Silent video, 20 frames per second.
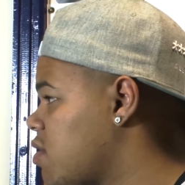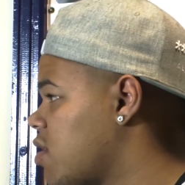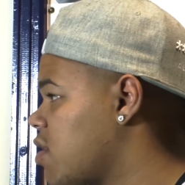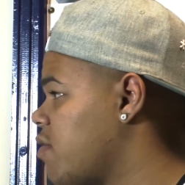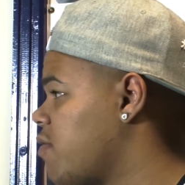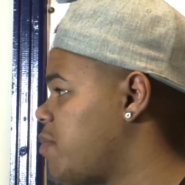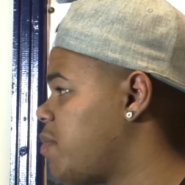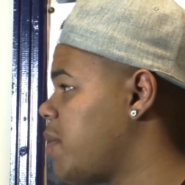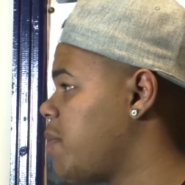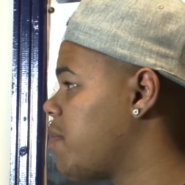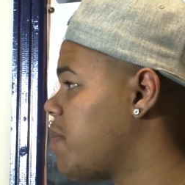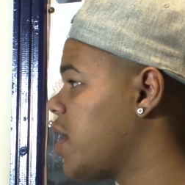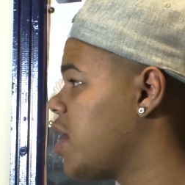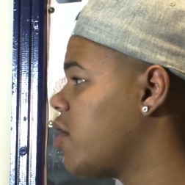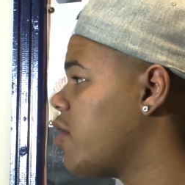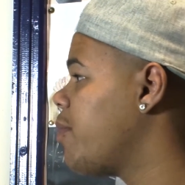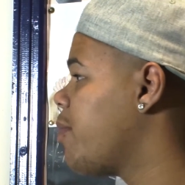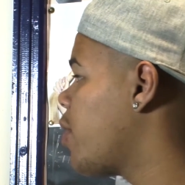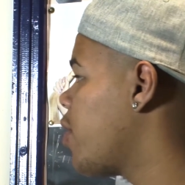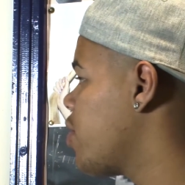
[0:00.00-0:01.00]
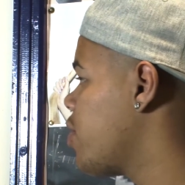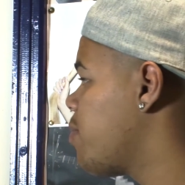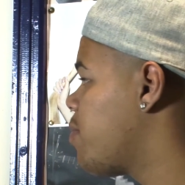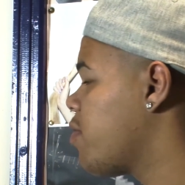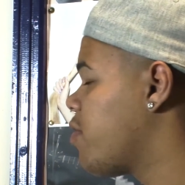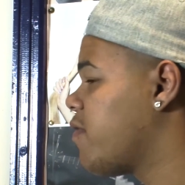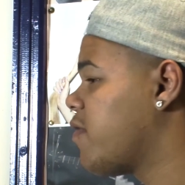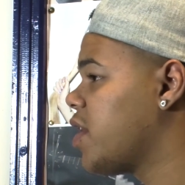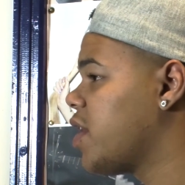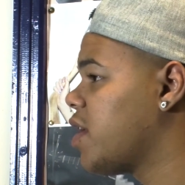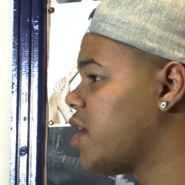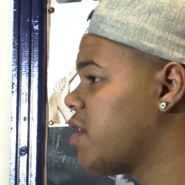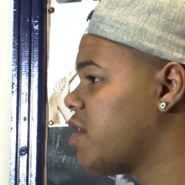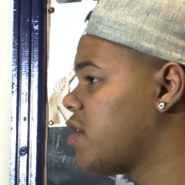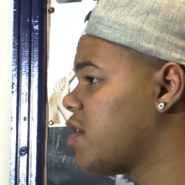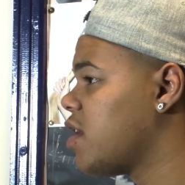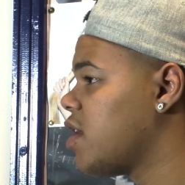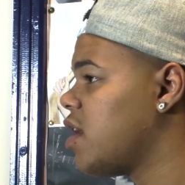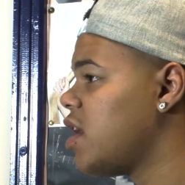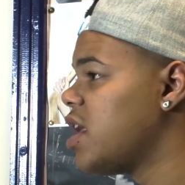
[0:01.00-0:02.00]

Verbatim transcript: They've been beat up by the brothers.